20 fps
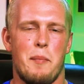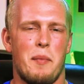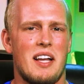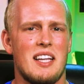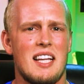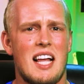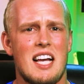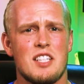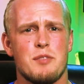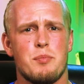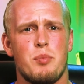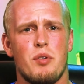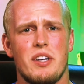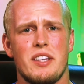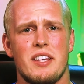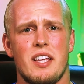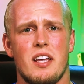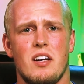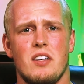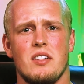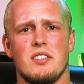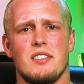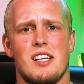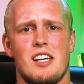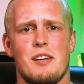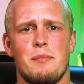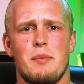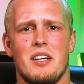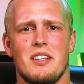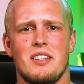And my last point that I'll
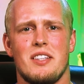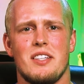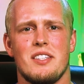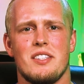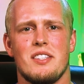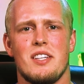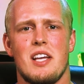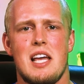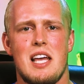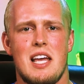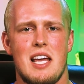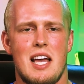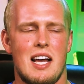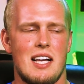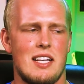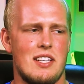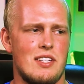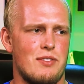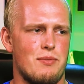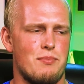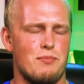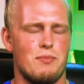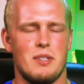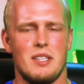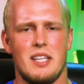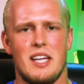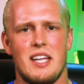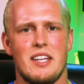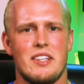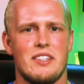say about this has
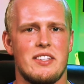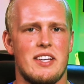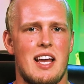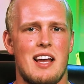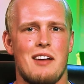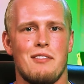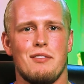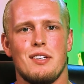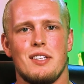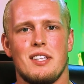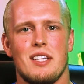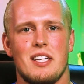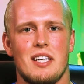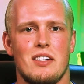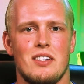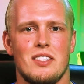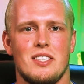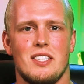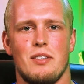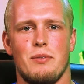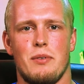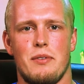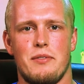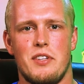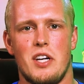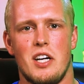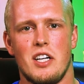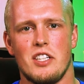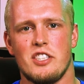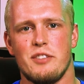related to everything else that we've
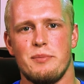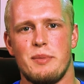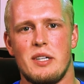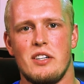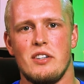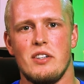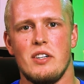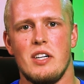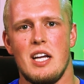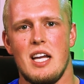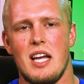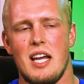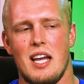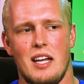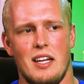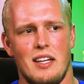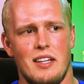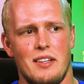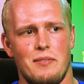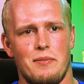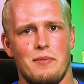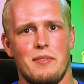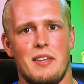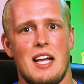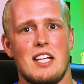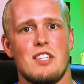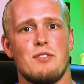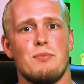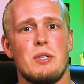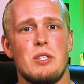talked about, and
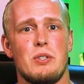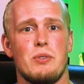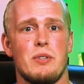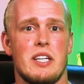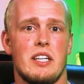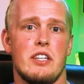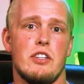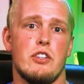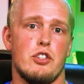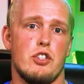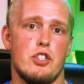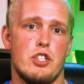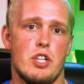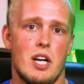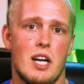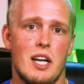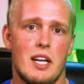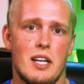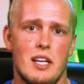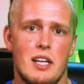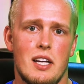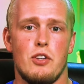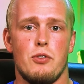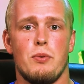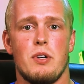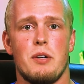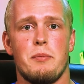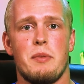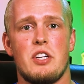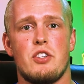that's when you get your shot, you
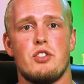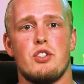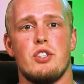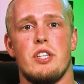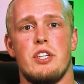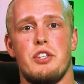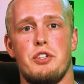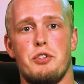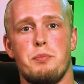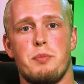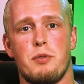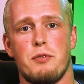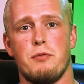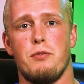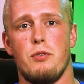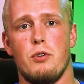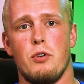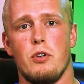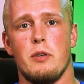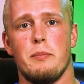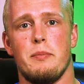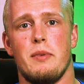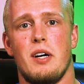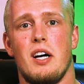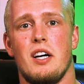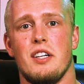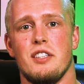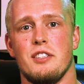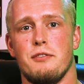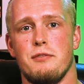want to make sure that you perform
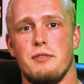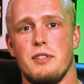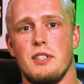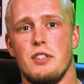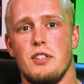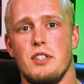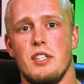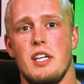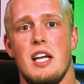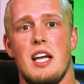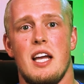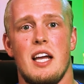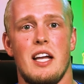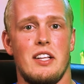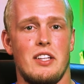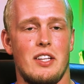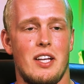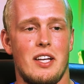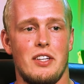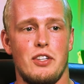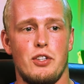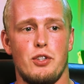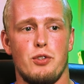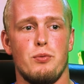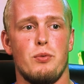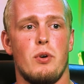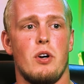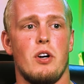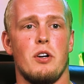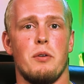on the field and that
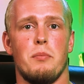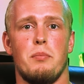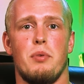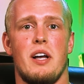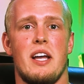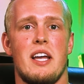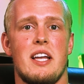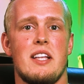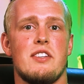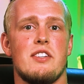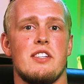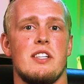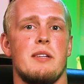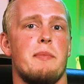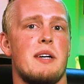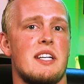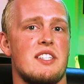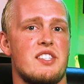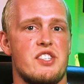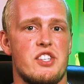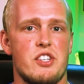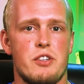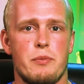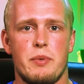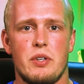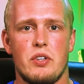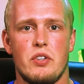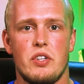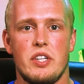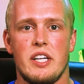you are playing to the best of your
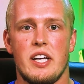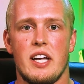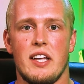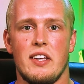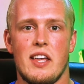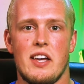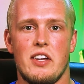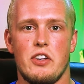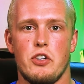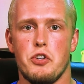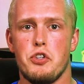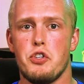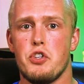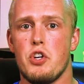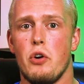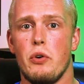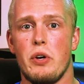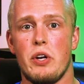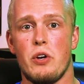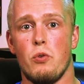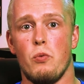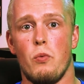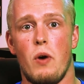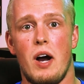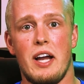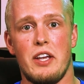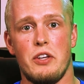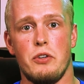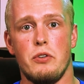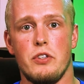ability and that you're showing
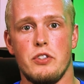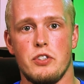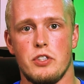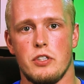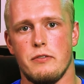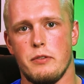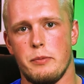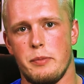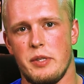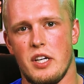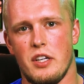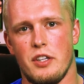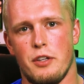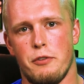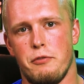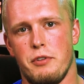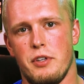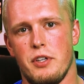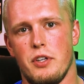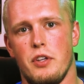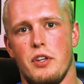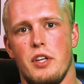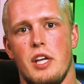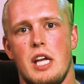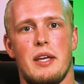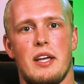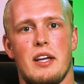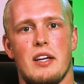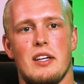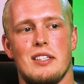why you deserve to be on the field.
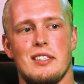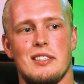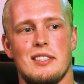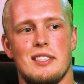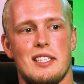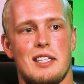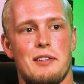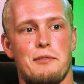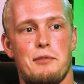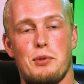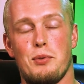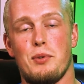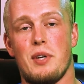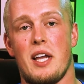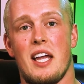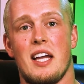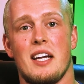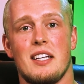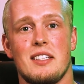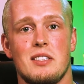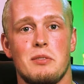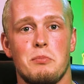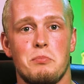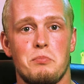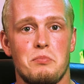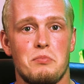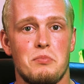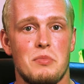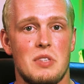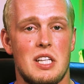Because if you can't,
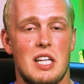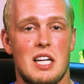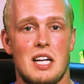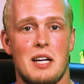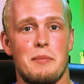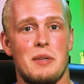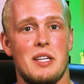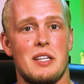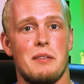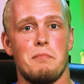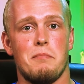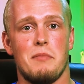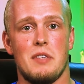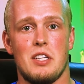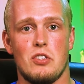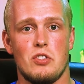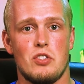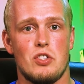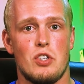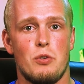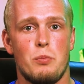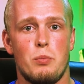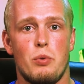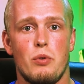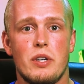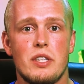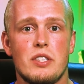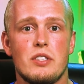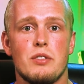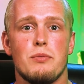then I mean, there's no
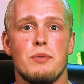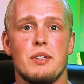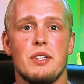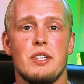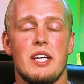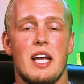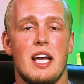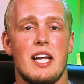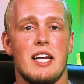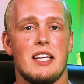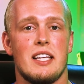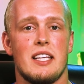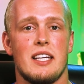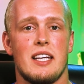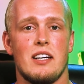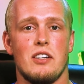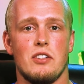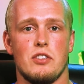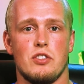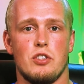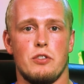point to really anything else.